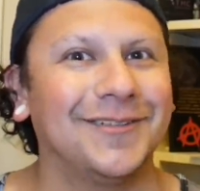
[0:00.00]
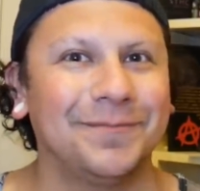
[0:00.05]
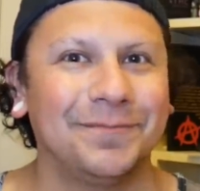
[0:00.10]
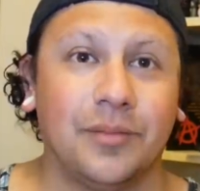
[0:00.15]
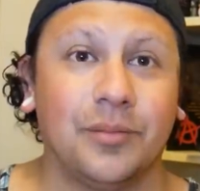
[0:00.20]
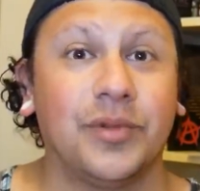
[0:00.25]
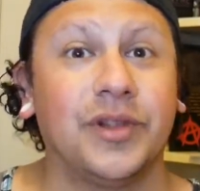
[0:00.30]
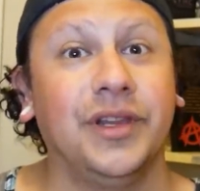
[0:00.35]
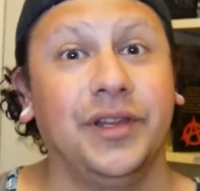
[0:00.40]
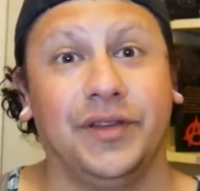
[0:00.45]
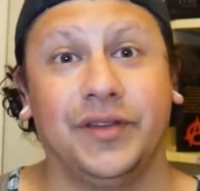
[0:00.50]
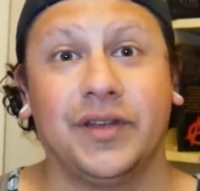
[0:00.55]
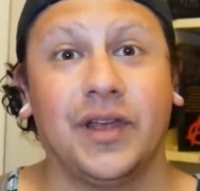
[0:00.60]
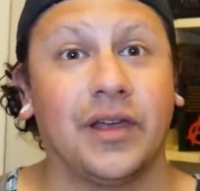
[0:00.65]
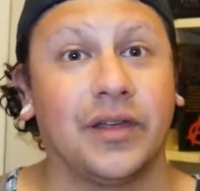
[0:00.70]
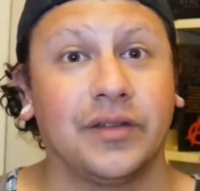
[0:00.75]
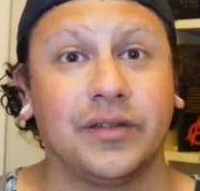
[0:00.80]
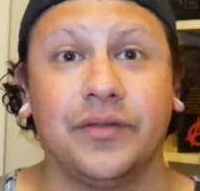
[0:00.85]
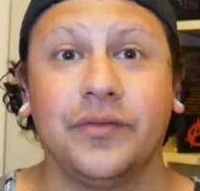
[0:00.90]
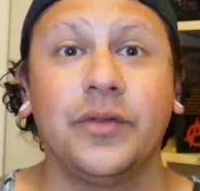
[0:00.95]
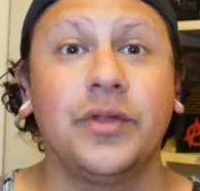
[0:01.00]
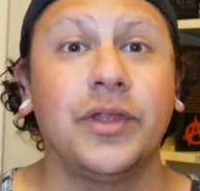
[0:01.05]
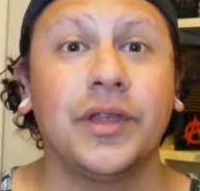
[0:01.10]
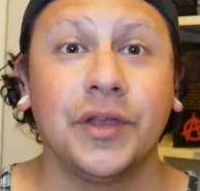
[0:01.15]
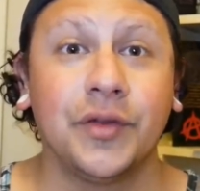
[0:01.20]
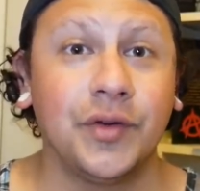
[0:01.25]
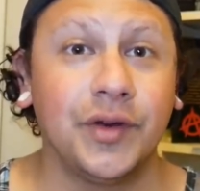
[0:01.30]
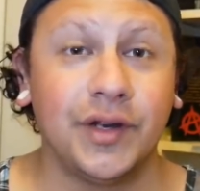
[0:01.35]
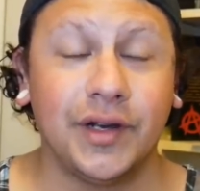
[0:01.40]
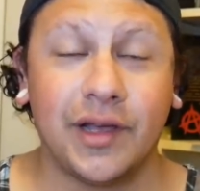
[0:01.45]
And please, guys, if you
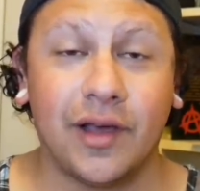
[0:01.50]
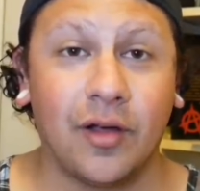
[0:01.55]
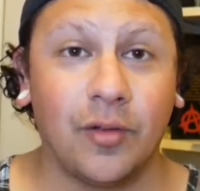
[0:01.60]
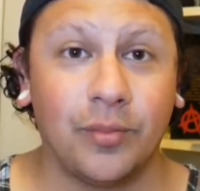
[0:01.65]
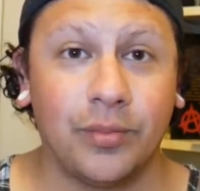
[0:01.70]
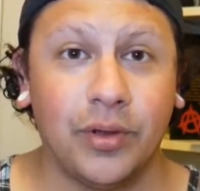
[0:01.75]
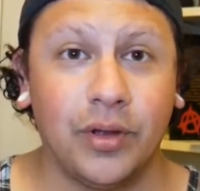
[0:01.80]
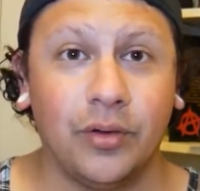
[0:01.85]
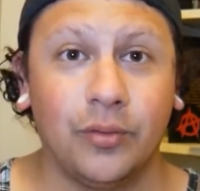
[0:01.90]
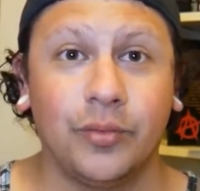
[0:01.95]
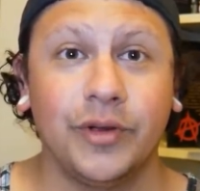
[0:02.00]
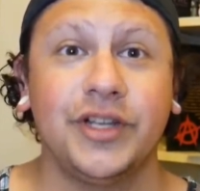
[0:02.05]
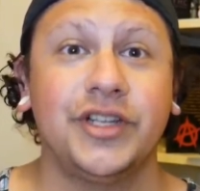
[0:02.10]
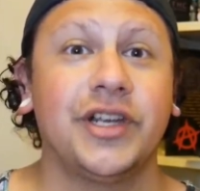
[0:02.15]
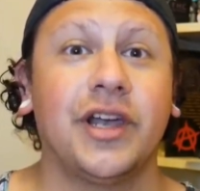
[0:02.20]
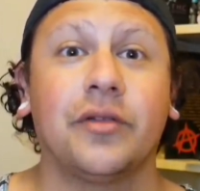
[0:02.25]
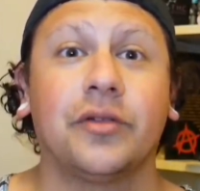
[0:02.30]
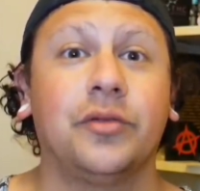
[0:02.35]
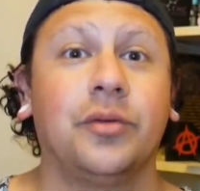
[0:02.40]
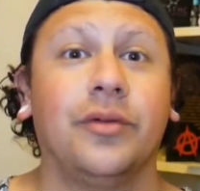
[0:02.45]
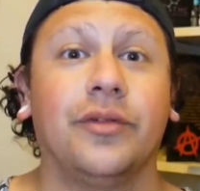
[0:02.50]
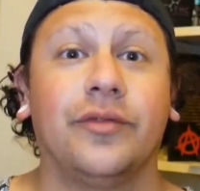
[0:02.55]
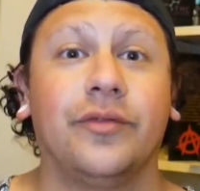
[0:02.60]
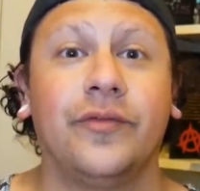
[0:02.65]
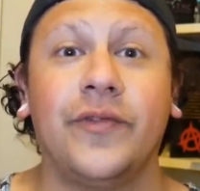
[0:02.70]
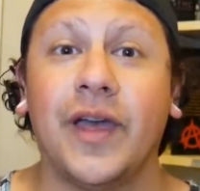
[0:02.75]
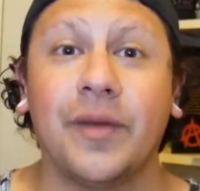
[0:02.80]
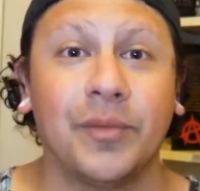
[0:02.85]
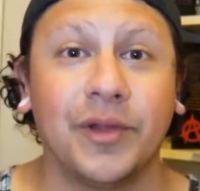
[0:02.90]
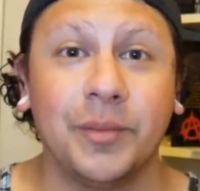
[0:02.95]
think you need help, reach out to a
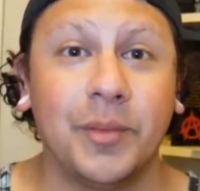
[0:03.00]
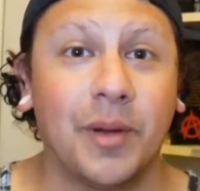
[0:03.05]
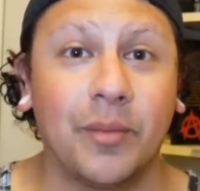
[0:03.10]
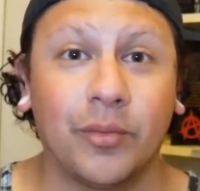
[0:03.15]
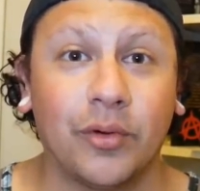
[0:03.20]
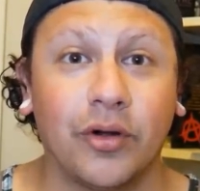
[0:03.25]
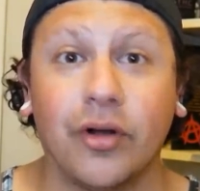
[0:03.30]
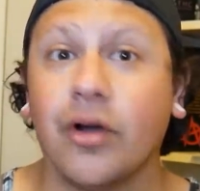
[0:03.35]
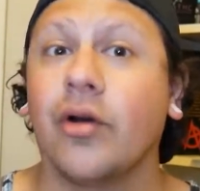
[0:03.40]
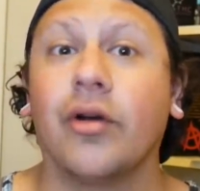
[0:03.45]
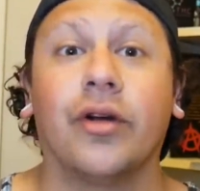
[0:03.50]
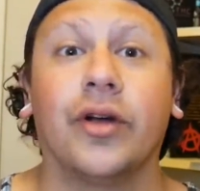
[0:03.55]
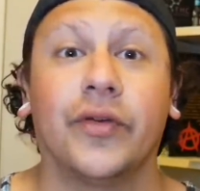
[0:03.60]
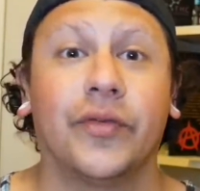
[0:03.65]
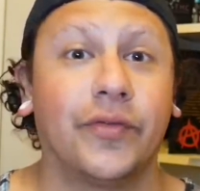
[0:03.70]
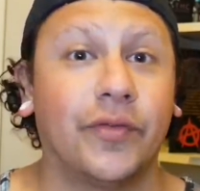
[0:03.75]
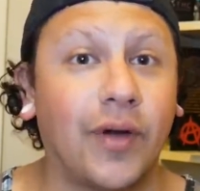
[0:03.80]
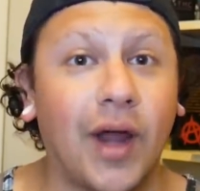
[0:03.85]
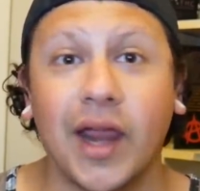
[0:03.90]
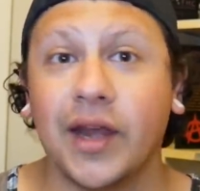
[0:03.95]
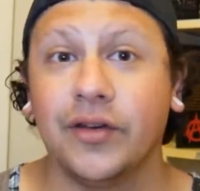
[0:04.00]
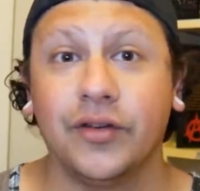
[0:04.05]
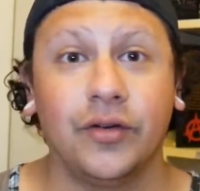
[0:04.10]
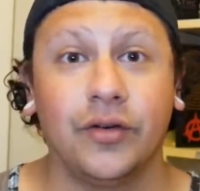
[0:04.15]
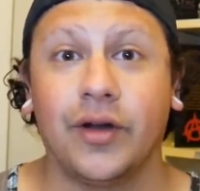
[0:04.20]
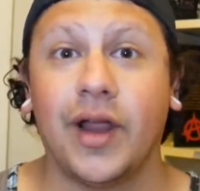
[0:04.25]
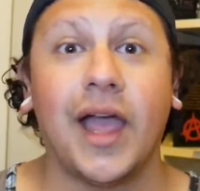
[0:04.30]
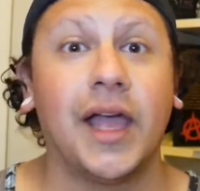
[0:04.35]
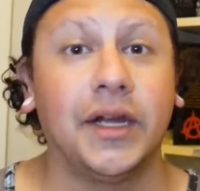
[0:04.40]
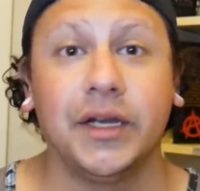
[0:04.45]
family member or a friend
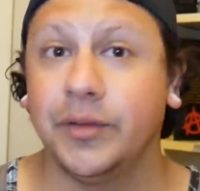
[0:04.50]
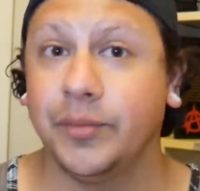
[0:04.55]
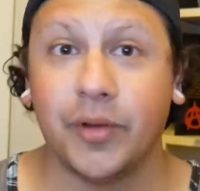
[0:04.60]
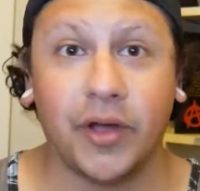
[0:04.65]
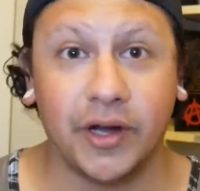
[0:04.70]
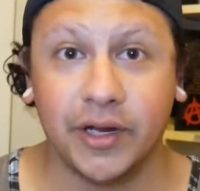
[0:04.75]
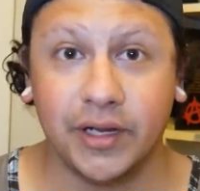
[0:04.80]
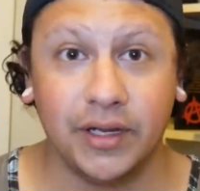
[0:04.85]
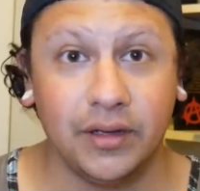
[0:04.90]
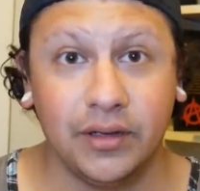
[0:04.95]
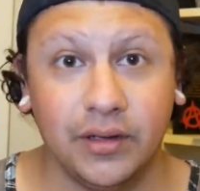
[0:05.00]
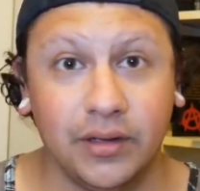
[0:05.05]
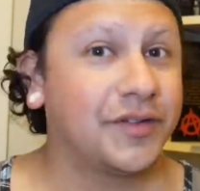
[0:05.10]
or anybody.